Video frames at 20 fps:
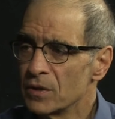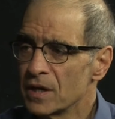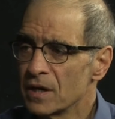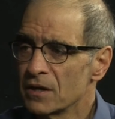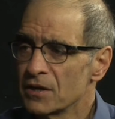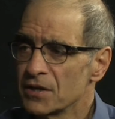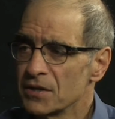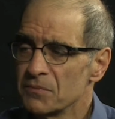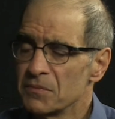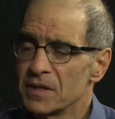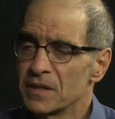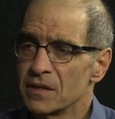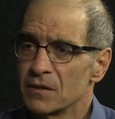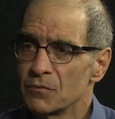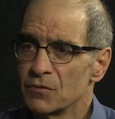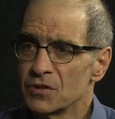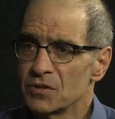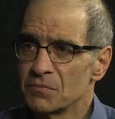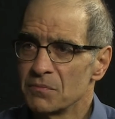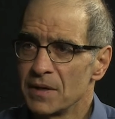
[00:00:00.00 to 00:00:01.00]
one argument that
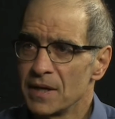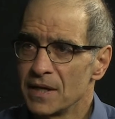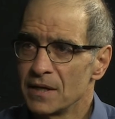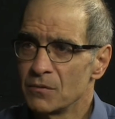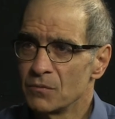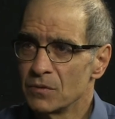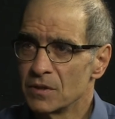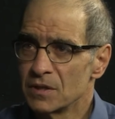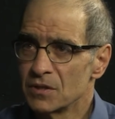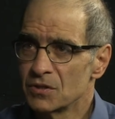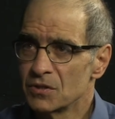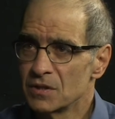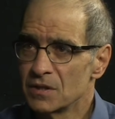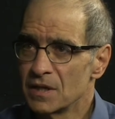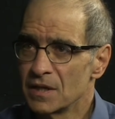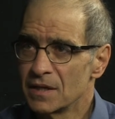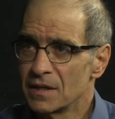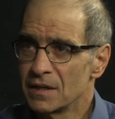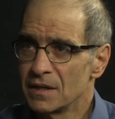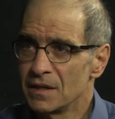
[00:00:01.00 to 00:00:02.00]
was made was
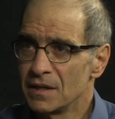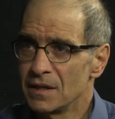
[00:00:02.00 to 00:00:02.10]
that,